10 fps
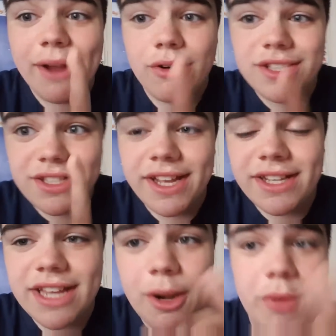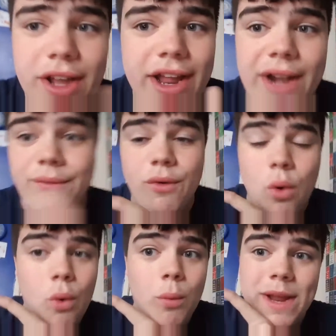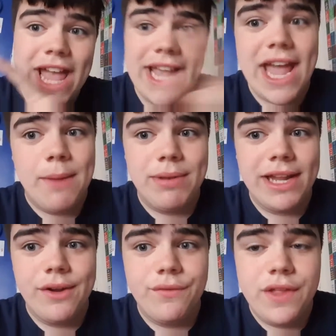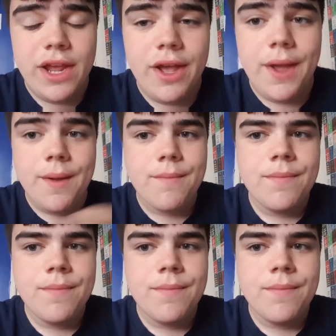Hero Six, and I want, and if all we get gameplay of the uh,